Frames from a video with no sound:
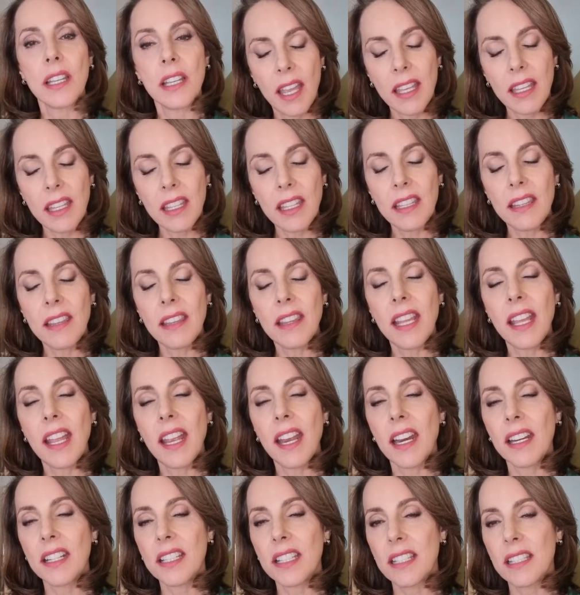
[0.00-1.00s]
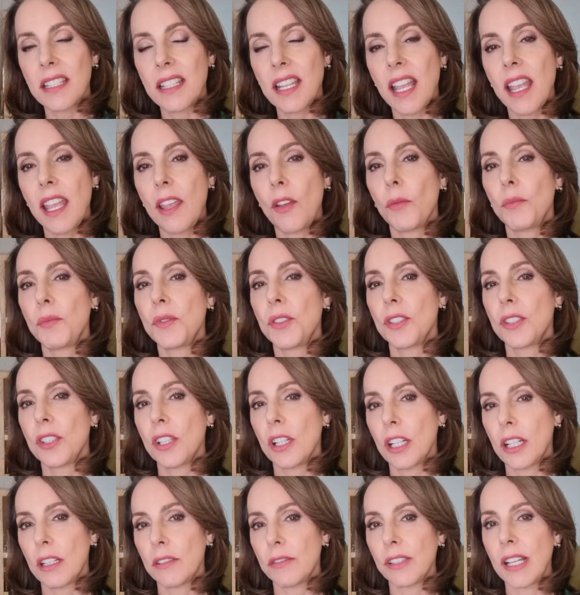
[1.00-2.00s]
hang in there, stay,
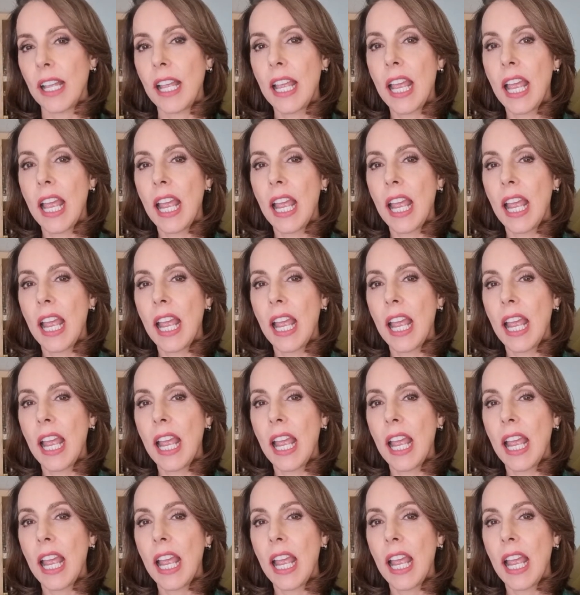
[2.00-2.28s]
observe,